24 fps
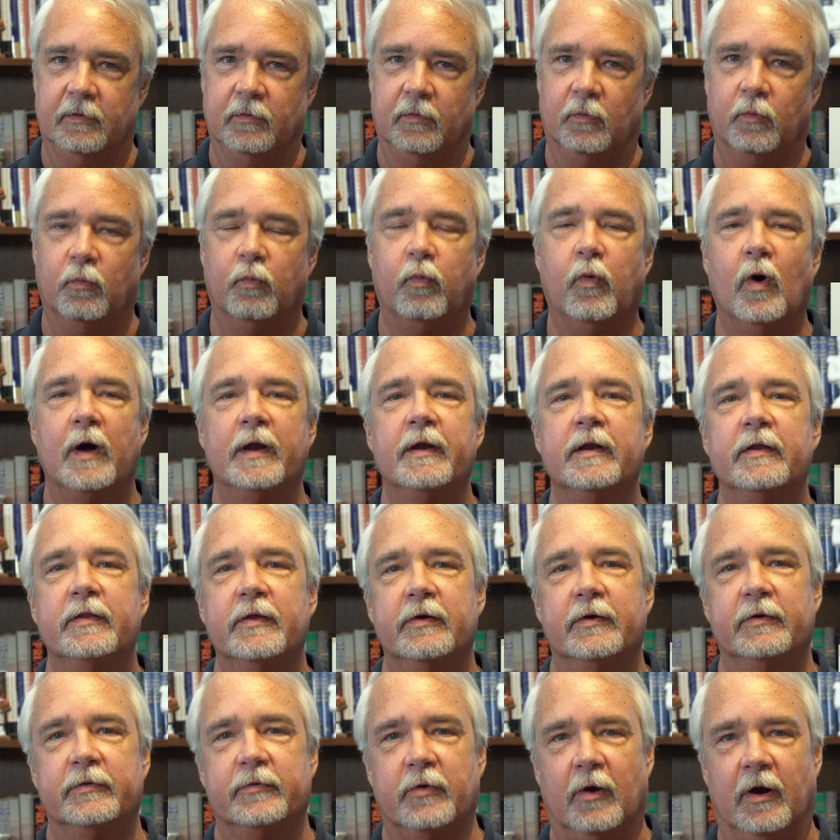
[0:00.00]
One of
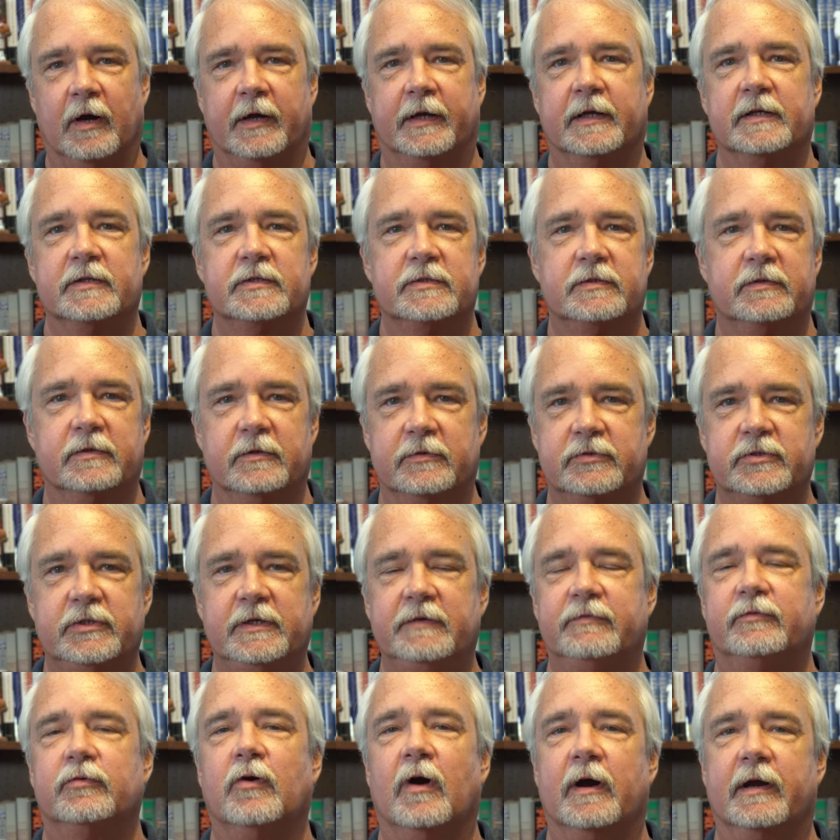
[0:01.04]
their targets, their
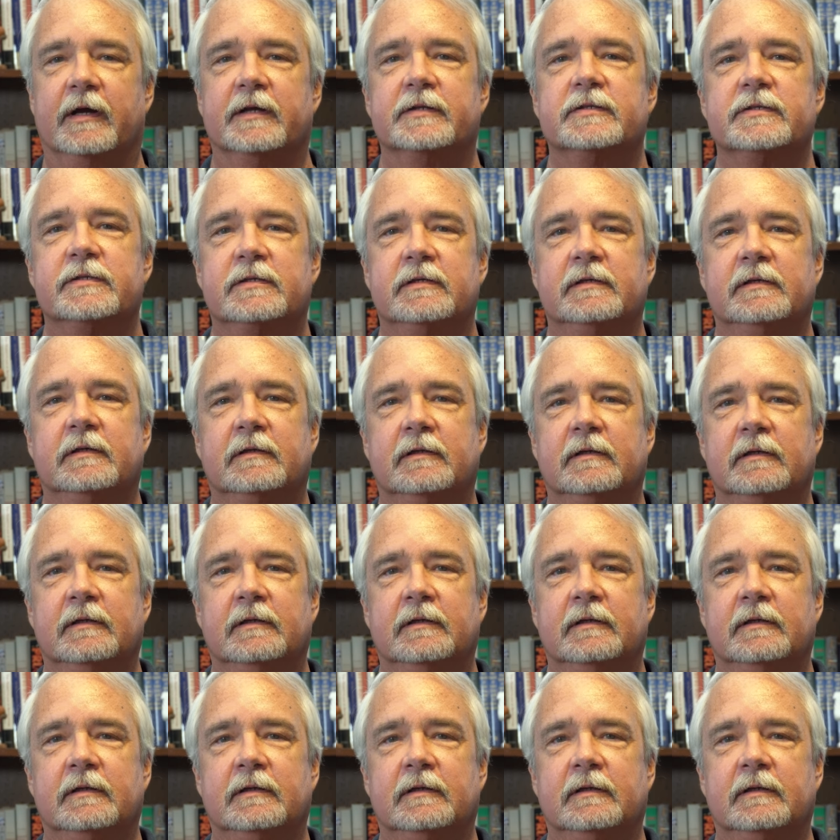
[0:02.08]
chief targets,